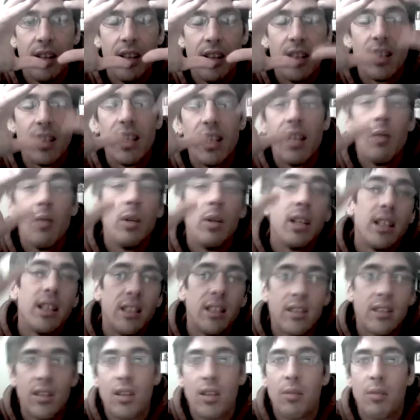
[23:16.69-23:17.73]
then we can
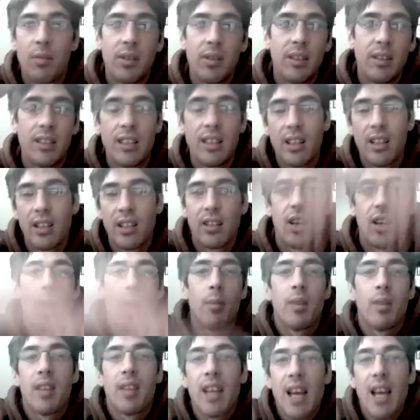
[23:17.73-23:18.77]
start building on top
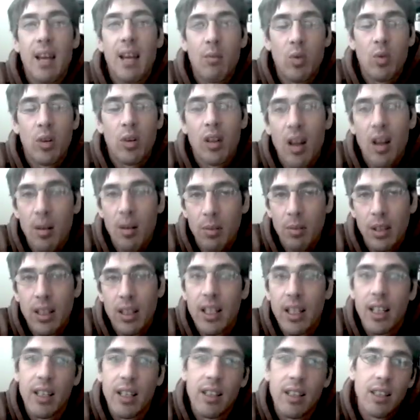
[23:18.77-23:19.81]
of that more
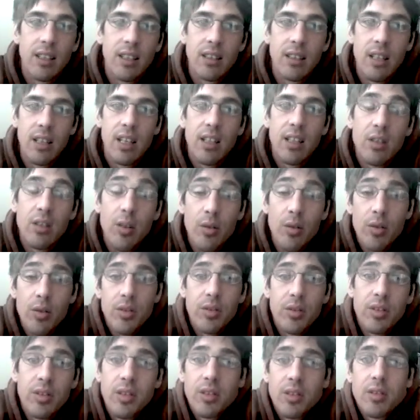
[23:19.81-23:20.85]
complicated things like social
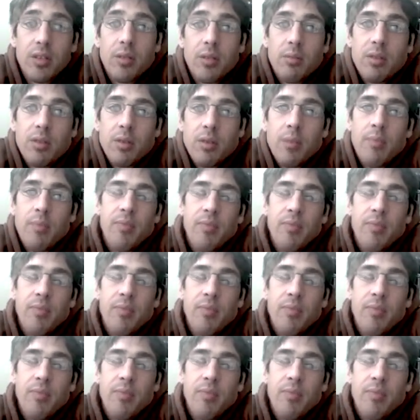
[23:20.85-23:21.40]
systems.